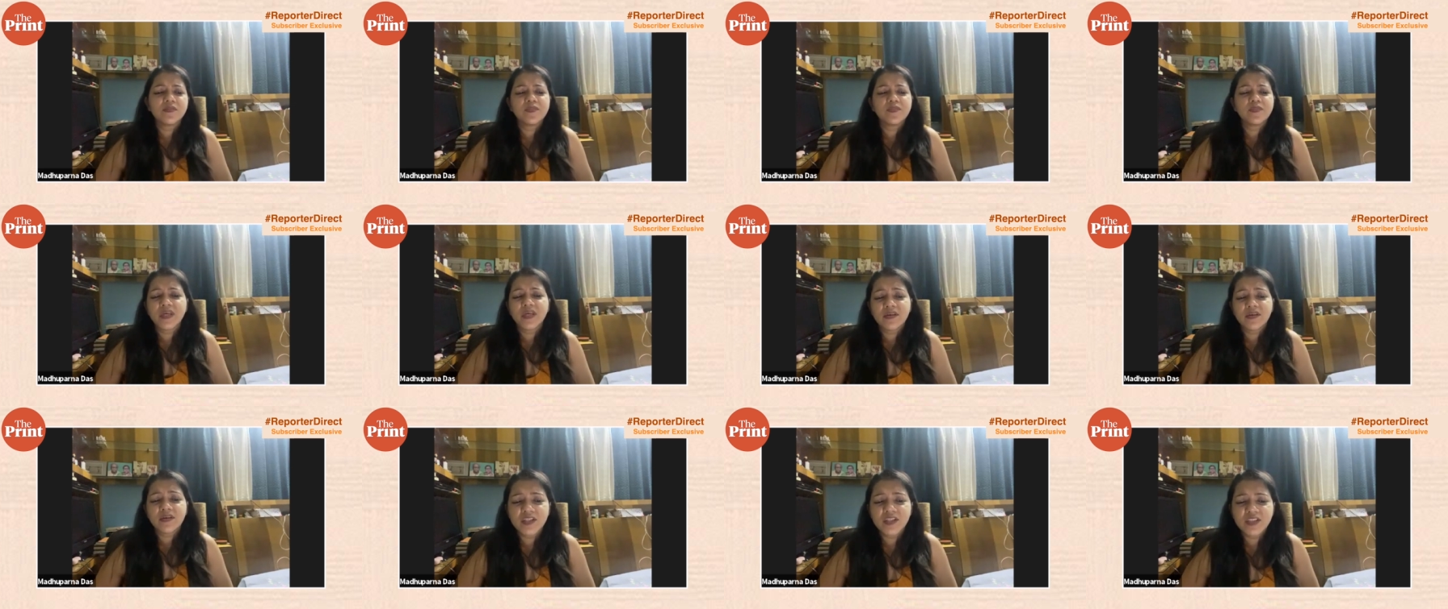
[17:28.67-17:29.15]

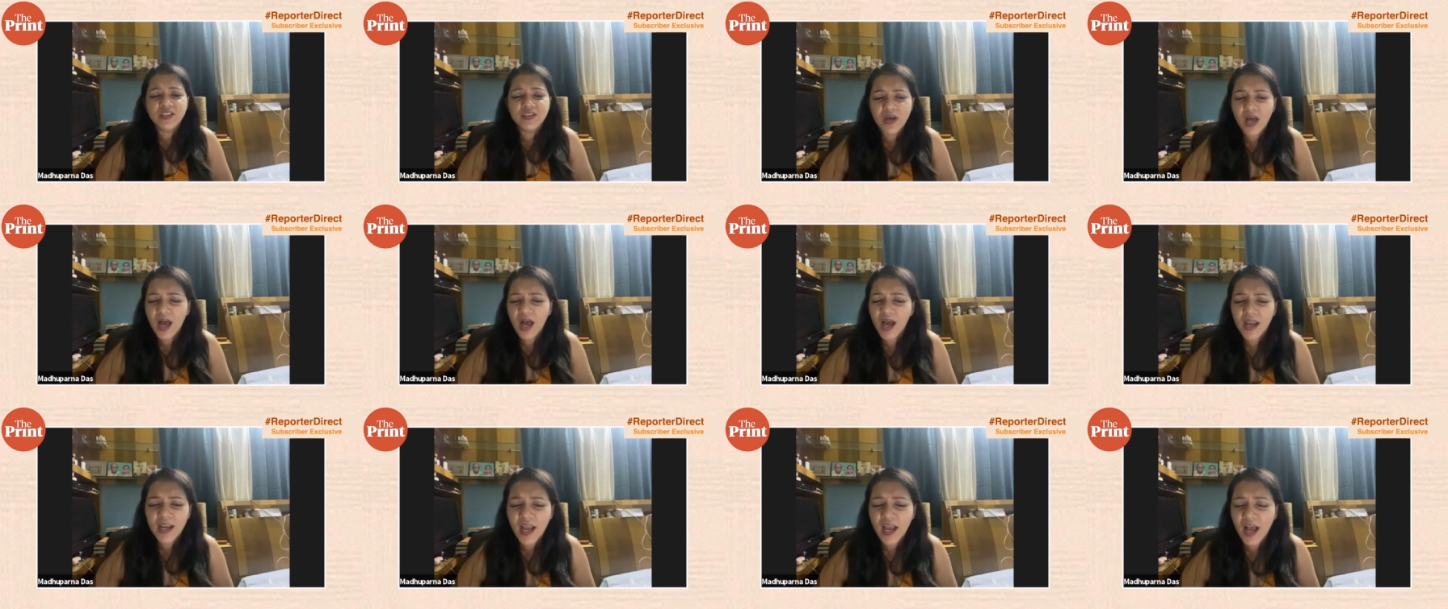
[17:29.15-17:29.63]
the reg-
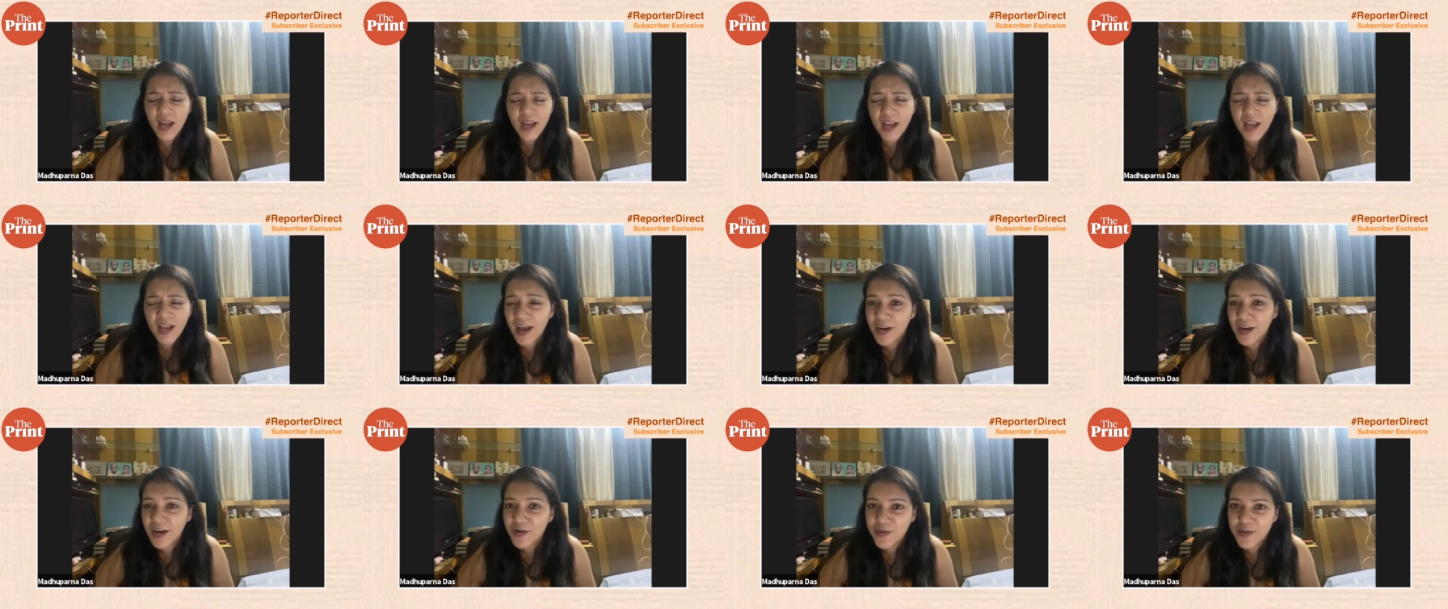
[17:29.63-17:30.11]
I, I
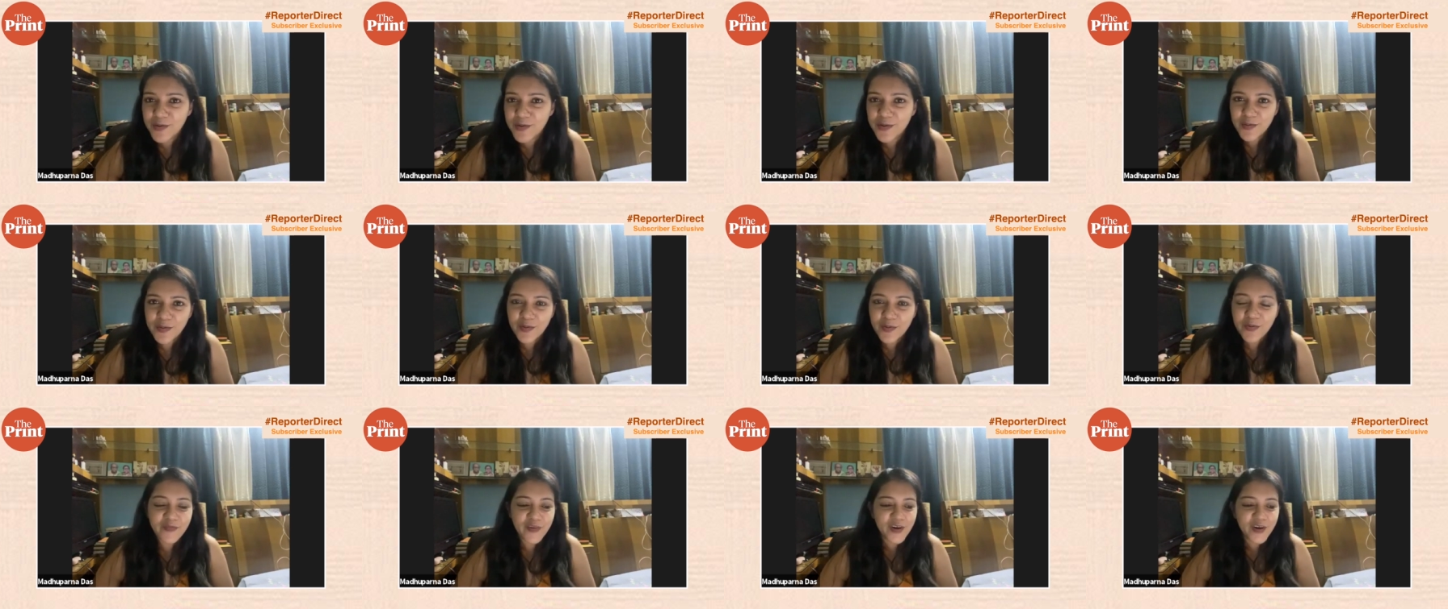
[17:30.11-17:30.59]
i don't
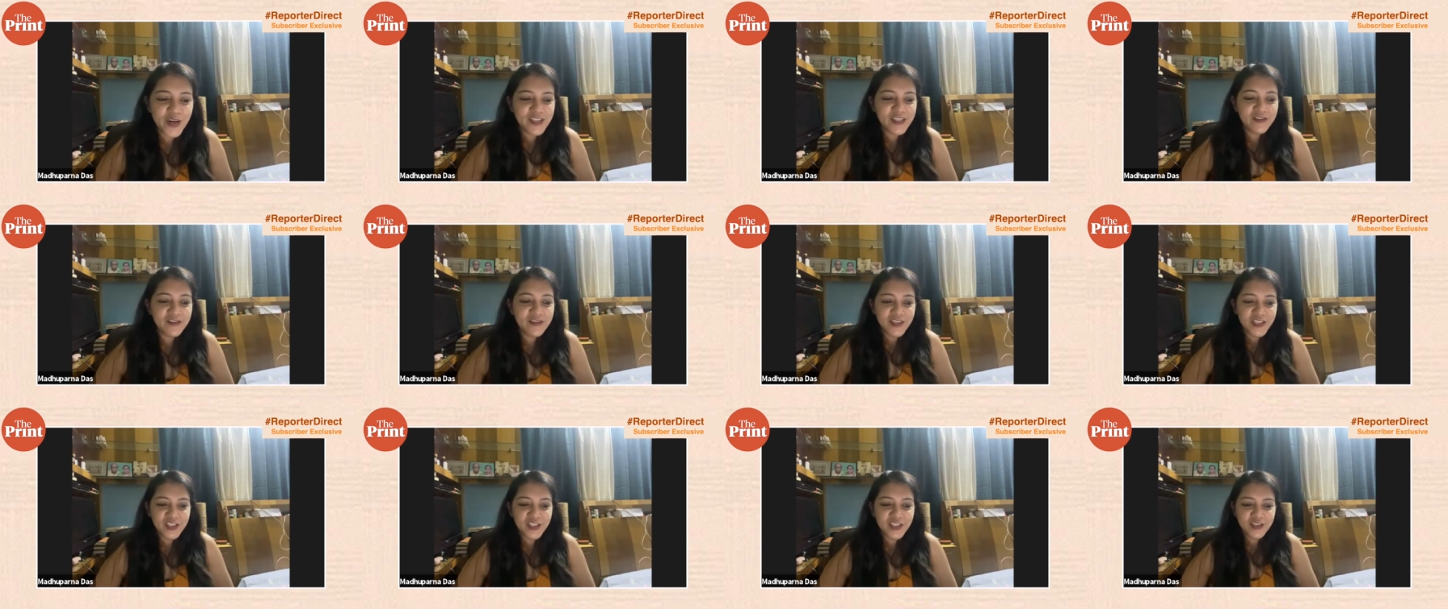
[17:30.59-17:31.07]
know what the
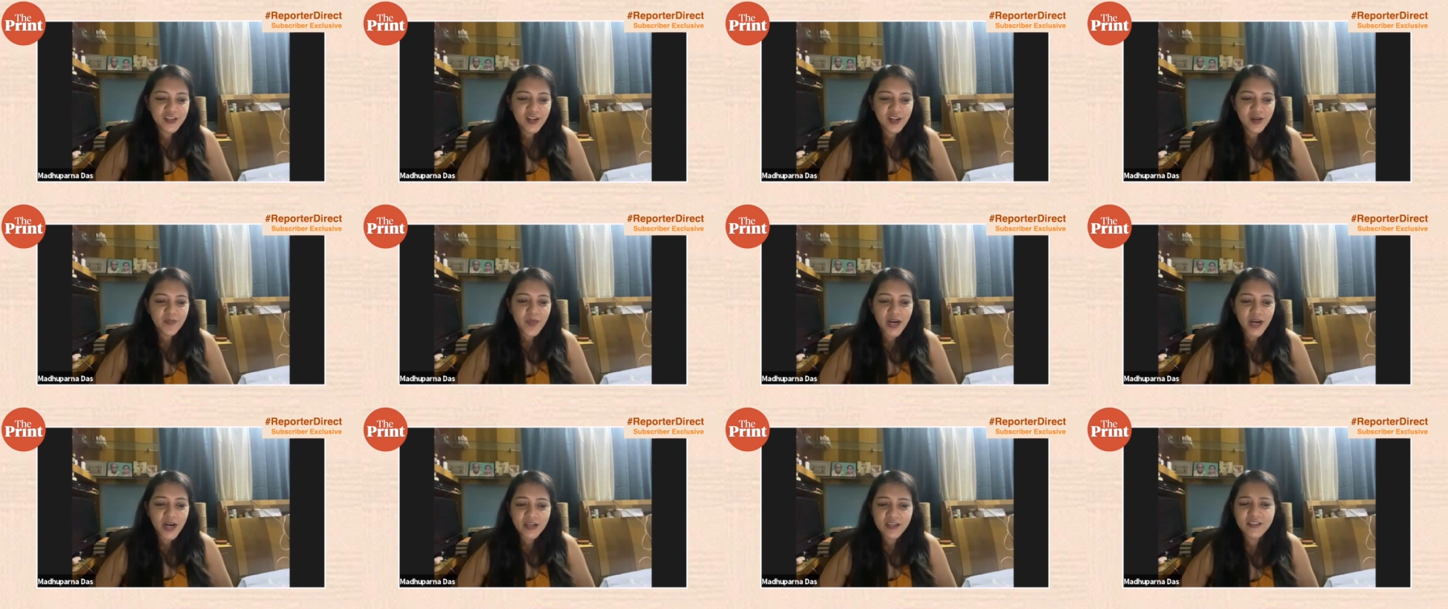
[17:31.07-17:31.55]
regional
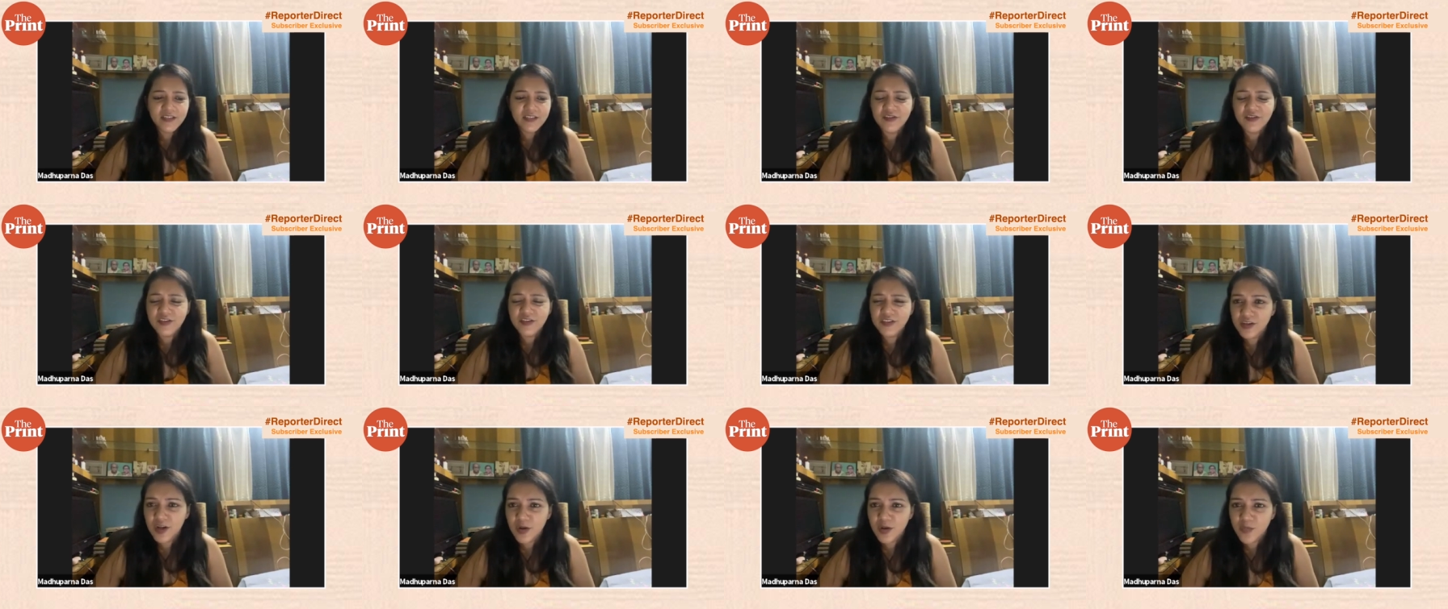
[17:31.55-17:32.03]
parties
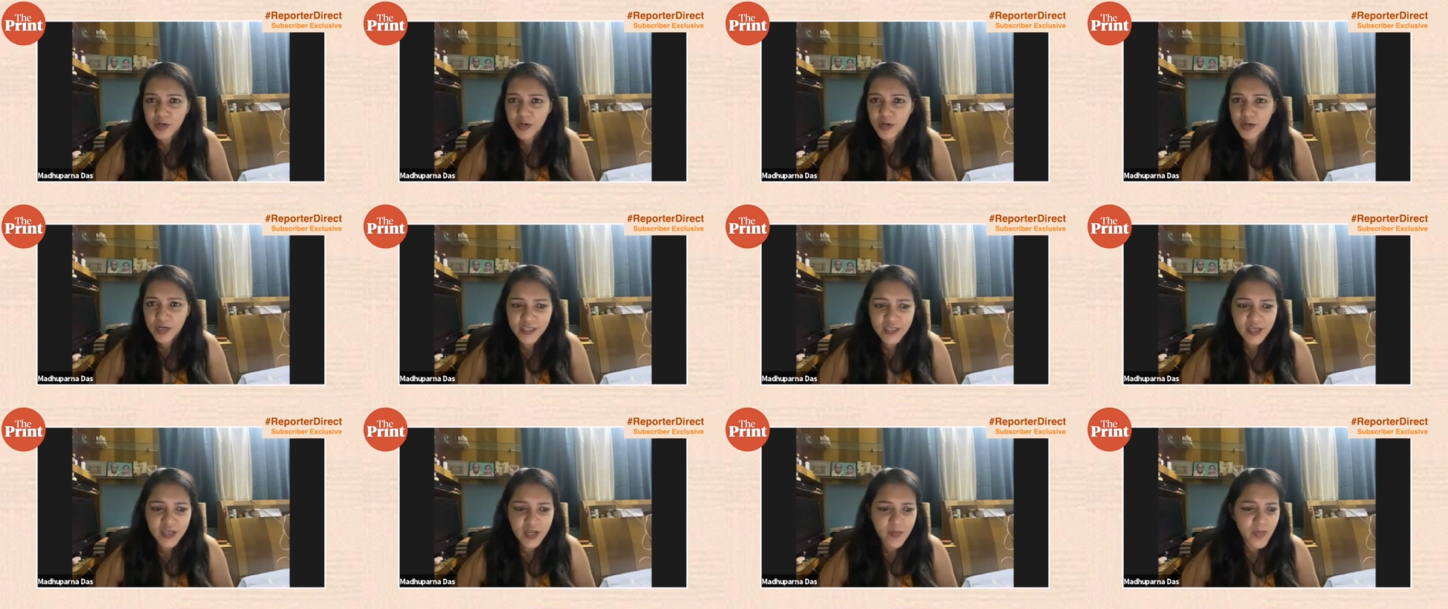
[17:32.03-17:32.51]
regional
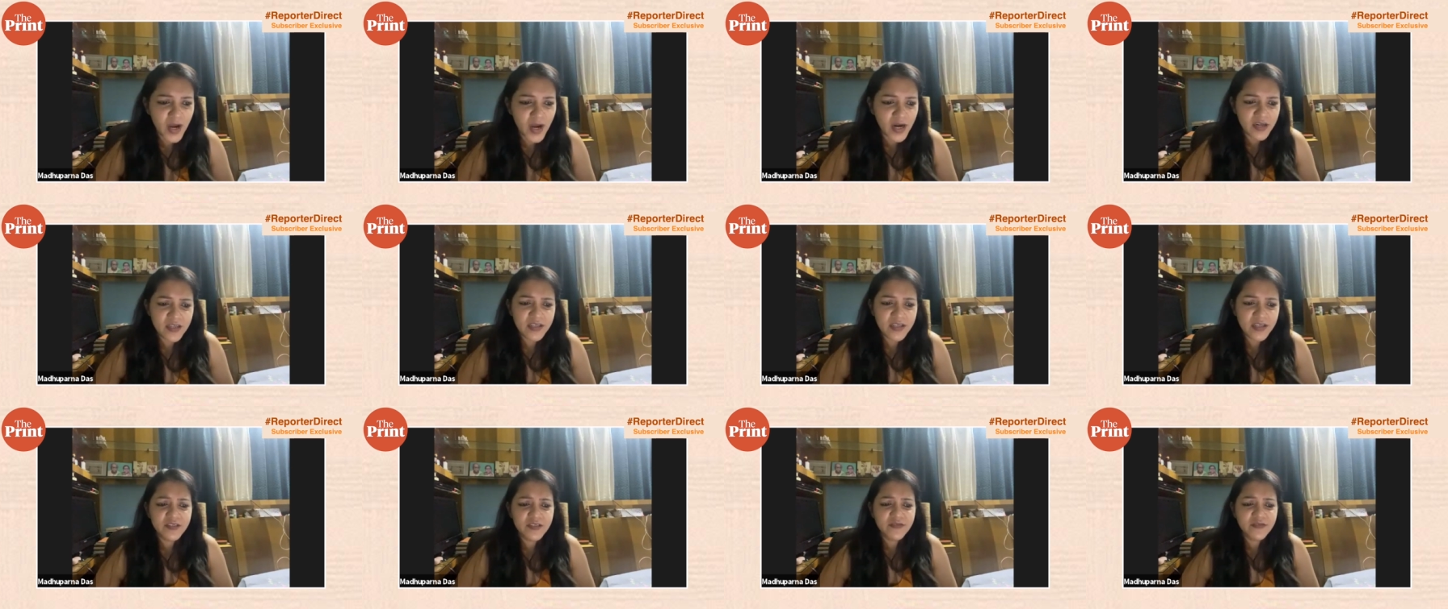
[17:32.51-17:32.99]
political
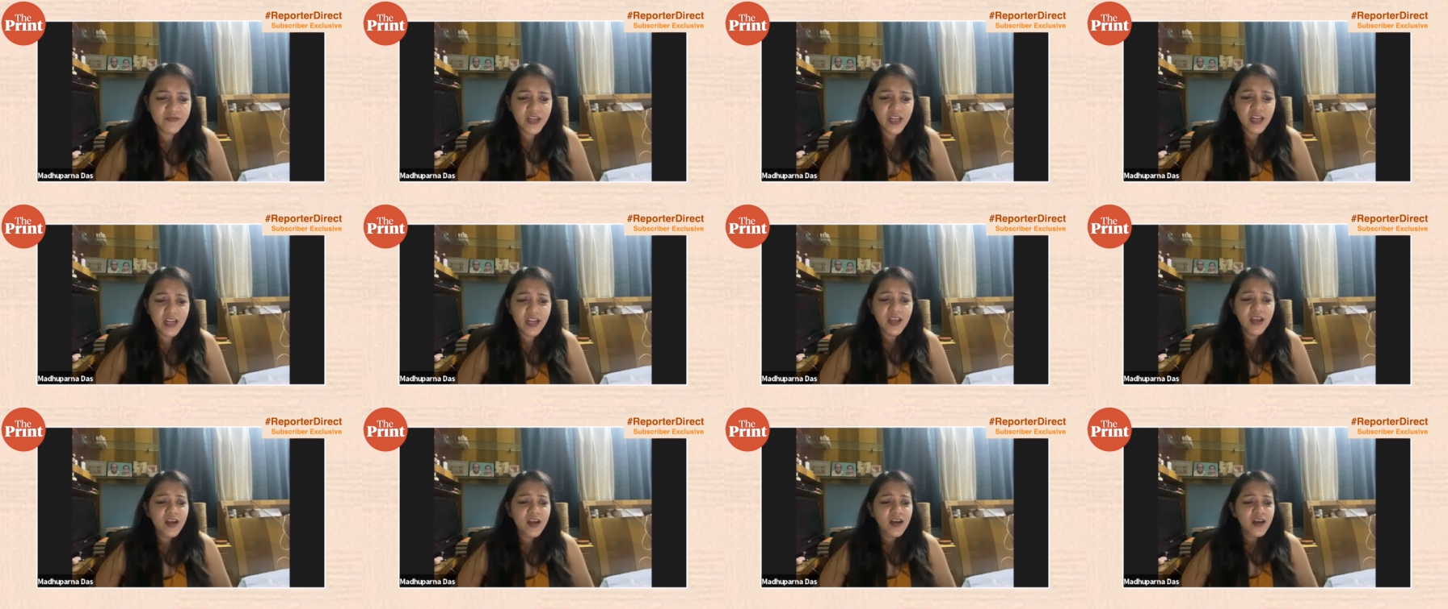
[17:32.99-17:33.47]
parties will